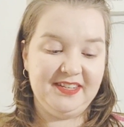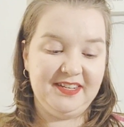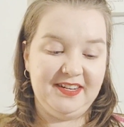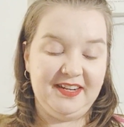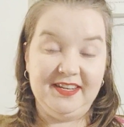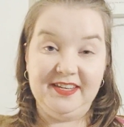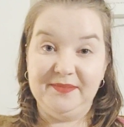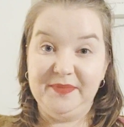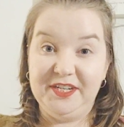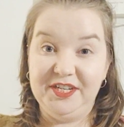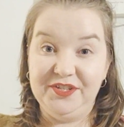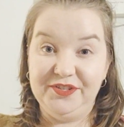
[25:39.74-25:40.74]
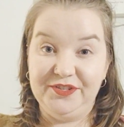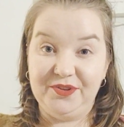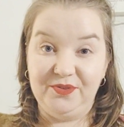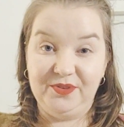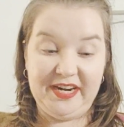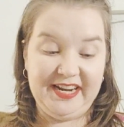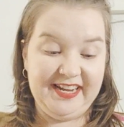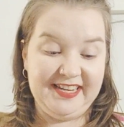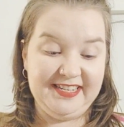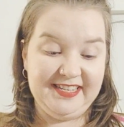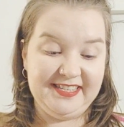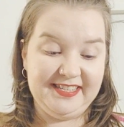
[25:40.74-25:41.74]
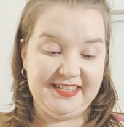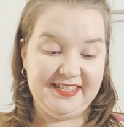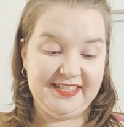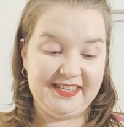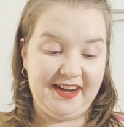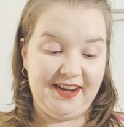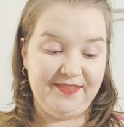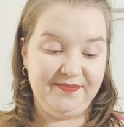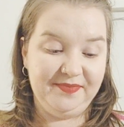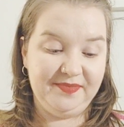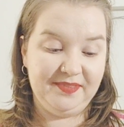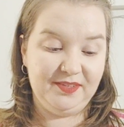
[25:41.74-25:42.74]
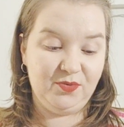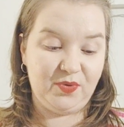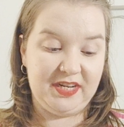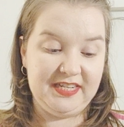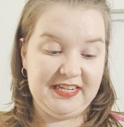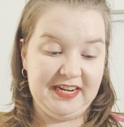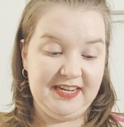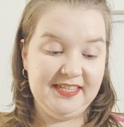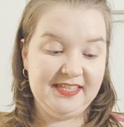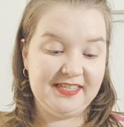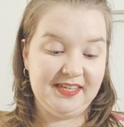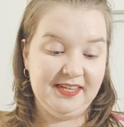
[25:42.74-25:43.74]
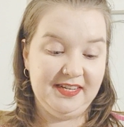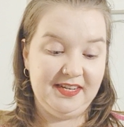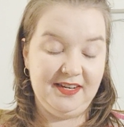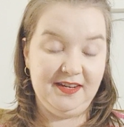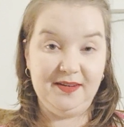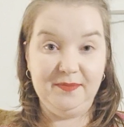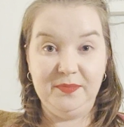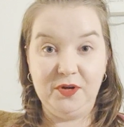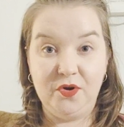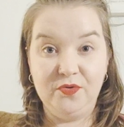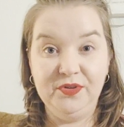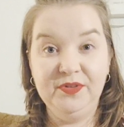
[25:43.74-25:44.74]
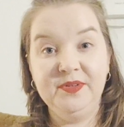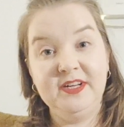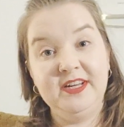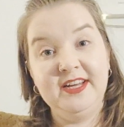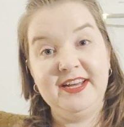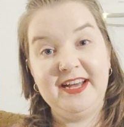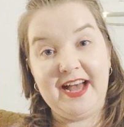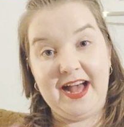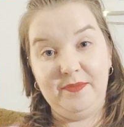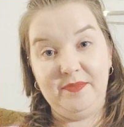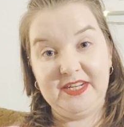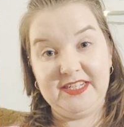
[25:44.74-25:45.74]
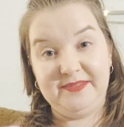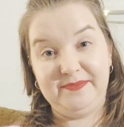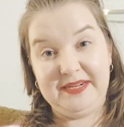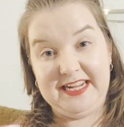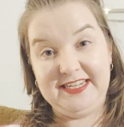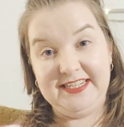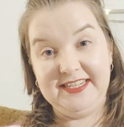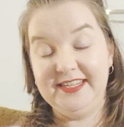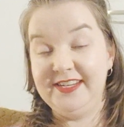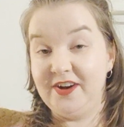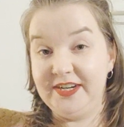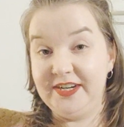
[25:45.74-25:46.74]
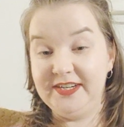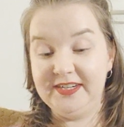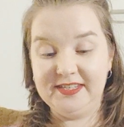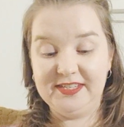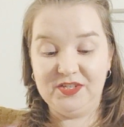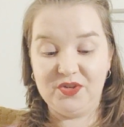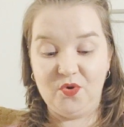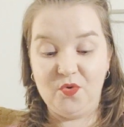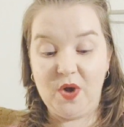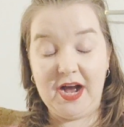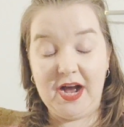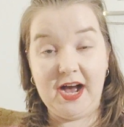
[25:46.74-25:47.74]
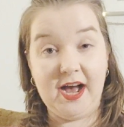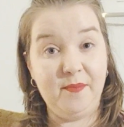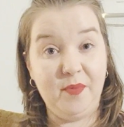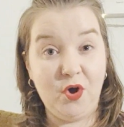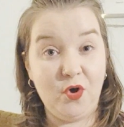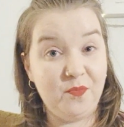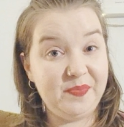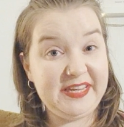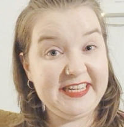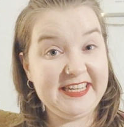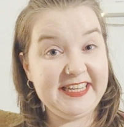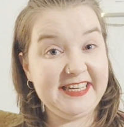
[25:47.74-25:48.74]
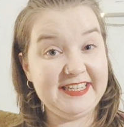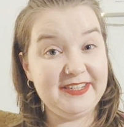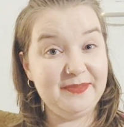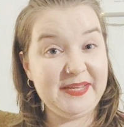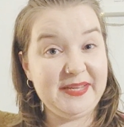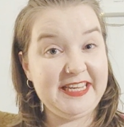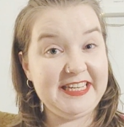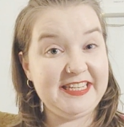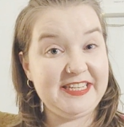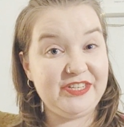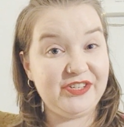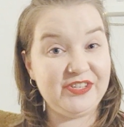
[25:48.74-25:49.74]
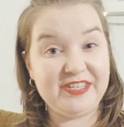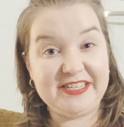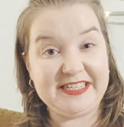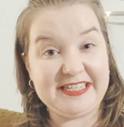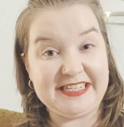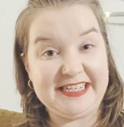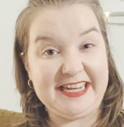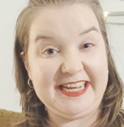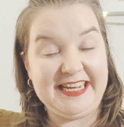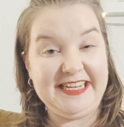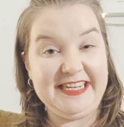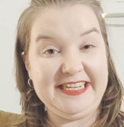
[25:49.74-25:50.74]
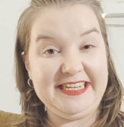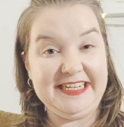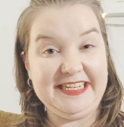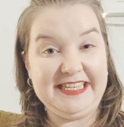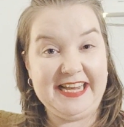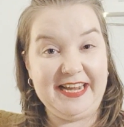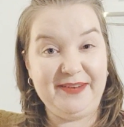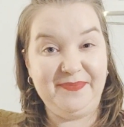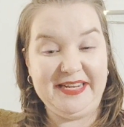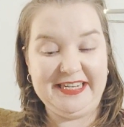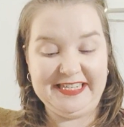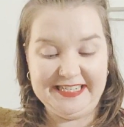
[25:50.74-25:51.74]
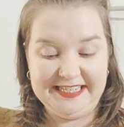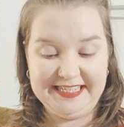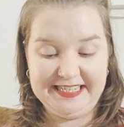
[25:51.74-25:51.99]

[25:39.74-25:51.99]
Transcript: like mentioned already, it's this quite light blown alpaca blend yarn. So I'm hoping it'll be just a tad bit